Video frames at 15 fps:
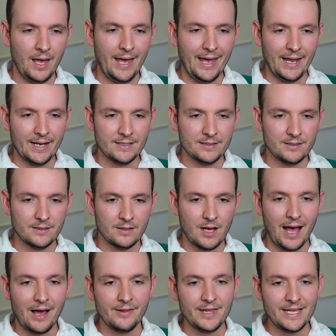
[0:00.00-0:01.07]
And
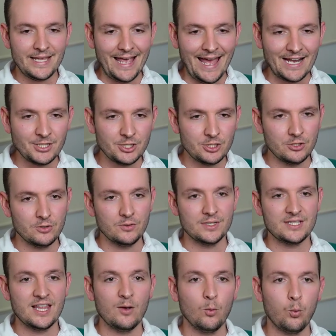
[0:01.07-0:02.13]
how they catch you
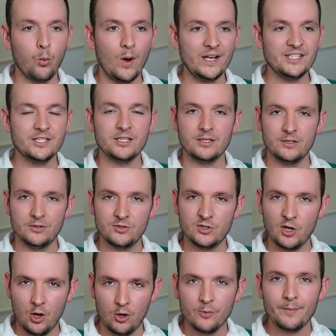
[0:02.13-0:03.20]
is they want you to
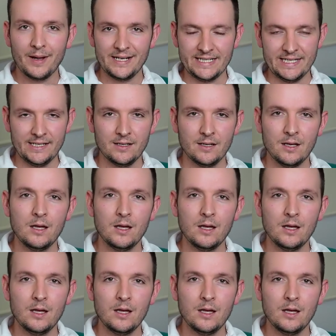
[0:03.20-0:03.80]
owe money